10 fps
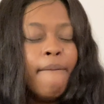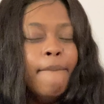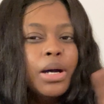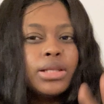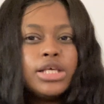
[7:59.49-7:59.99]

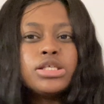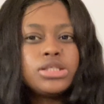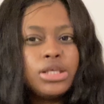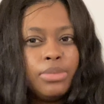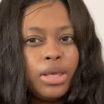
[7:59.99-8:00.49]
But listen
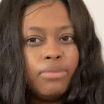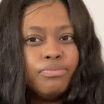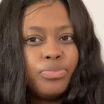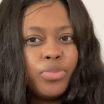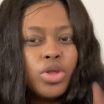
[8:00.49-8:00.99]
to me,
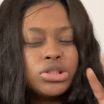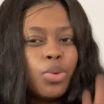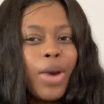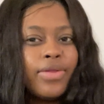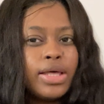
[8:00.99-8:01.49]
to
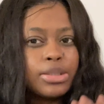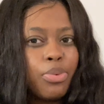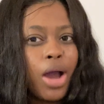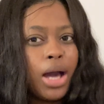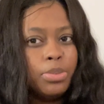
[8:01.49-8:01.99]
why that's a
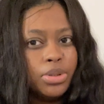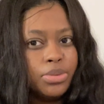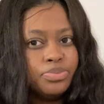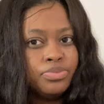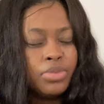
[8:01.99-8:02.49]

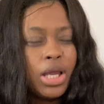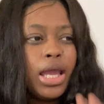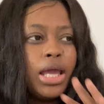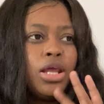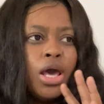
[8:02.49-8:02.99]
problem.
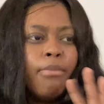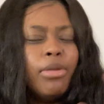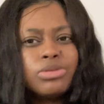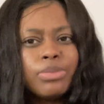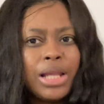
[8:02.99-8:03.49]
And
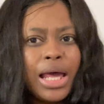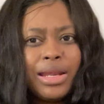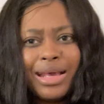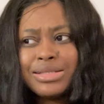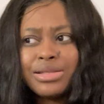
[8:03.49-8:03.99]
most women
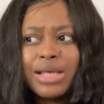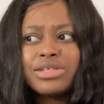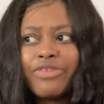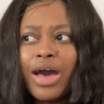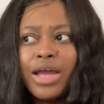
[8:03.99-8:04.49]
like,
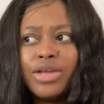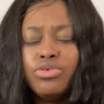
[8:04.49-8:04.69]
that's fine.